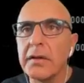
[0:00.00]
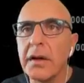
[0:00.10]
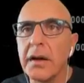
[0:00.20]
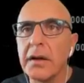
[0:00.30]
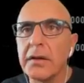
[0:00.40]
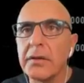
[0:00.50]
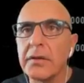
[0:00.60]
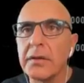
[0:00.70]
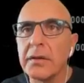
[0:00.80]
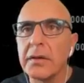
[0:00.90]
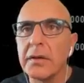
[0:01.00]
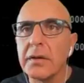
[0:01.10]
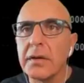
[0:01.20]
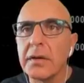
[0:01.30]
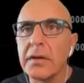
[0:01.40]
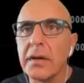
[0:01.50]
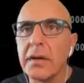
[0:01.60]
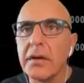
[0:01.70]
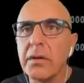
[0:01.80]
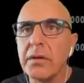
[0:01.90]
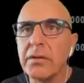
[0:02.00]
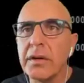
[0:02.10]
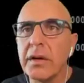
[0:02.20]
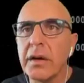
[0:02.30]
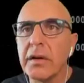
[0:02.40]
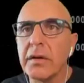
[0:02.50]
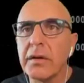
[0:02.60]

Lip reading: does. Thank you, Nvidia.